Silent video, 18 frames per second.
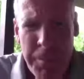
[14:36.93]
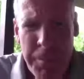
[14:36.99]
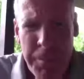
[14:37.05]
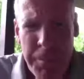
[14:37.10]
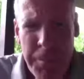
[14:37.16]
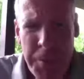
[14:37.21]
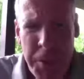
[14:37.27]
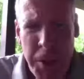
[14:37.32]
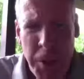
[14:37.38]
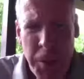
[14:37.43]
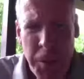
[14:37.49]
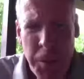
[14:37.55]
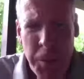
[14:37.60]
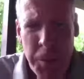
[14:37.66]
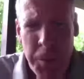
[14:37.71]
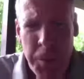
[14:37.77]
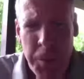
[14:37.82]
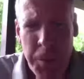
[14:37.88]
So
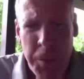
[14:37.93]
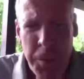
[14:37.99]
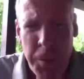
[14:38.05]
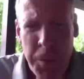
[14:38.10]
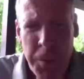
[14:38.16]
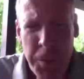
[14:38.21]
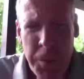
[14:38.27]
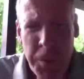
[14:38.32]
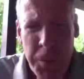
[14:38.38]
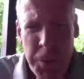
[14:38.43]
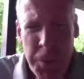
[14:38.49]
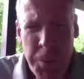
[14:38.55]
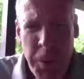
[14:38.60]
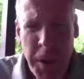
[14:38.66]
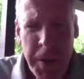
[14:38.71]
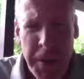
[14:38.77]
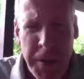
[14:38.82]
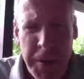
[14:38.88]
there's
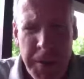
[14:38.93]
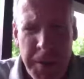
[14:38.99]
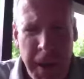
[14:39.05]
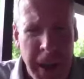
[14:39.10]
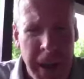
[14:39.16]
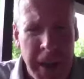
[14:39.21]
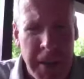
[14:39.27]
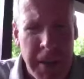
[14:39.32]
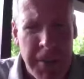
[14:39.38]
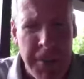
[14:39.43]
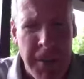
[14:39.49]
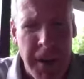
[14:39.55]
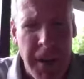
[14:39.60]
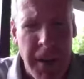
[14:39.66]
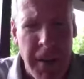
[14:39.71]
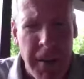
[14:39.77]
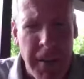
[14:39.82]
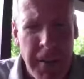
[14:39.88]
one day in the
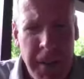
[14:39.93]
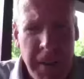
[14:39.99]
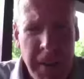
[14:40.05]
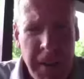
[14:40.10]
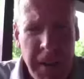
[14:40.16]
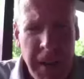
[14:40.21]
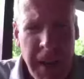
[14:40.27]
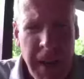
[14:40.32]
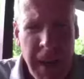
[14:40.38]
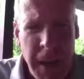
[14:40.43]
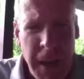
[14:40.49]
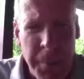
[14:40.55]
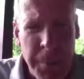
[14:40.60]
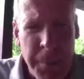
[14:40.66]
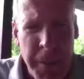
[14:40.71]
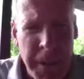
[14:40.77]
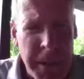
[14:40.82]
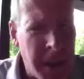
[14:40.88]
fall
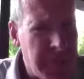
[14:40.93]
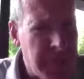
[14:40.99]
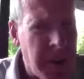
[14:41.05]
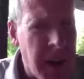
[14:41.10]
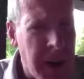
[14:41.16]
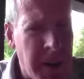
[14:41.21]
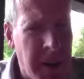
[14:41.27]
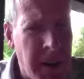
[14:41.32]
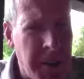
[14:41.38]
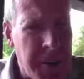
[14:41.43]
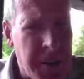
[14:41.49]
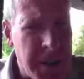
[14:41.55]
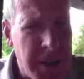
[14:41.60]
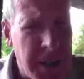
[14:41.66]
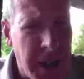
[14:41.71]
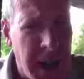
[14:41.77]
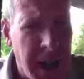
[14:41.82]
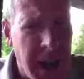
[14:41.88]
that they fire off this
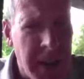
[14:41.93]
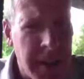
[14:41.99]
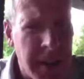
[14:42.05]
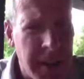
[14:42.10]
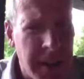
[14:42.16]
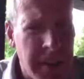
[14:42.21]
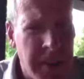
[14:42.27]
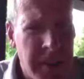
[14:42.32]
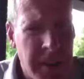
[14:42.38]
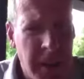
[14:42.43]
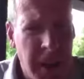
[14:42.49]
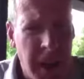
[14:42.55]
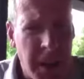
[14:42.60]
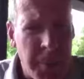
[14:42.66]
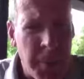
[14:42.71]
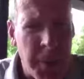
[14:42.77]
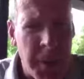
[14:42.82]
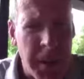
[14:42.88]
cannon
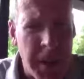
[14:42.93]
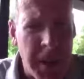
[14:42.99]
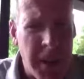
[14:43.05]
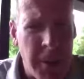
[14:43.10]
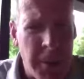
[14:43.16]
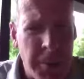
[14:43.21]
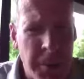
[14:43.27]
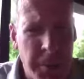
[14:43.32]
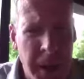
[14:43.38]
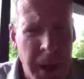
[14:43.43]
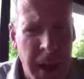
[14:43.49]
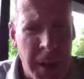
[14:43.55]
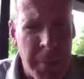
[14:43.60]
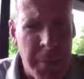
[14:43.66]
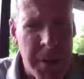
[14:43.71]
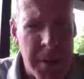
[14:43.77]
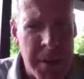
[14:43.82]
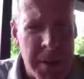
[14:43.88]
on a hill from
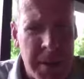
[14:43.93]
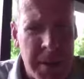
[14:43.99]
campus